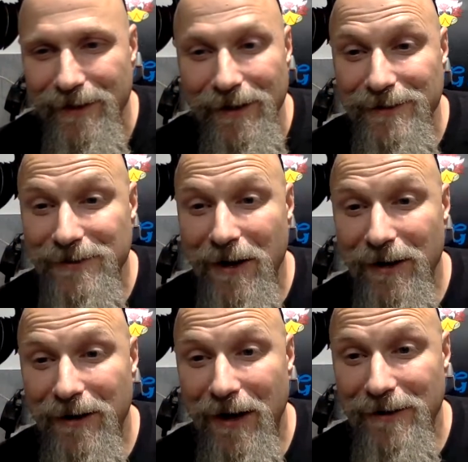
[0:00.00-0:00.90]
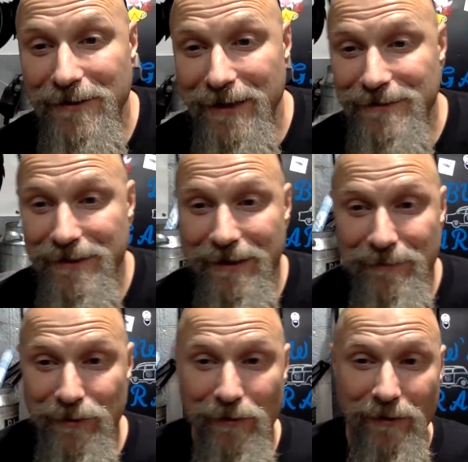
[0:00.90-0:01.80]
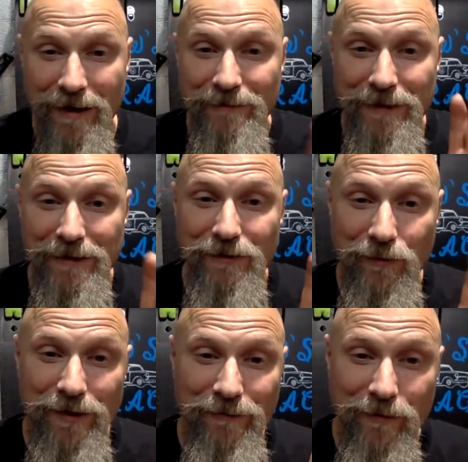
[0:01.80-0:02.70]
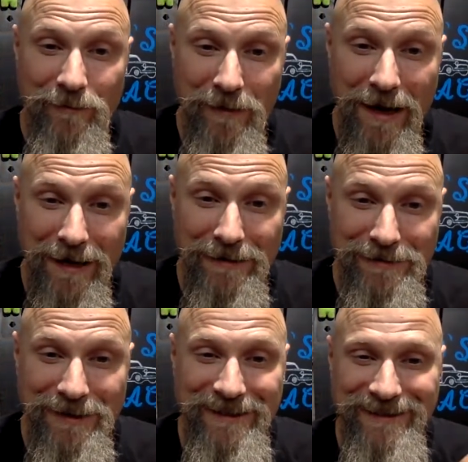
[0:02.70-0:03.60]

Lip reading: It's not a contest, Kim. You don't have to get 24 packages.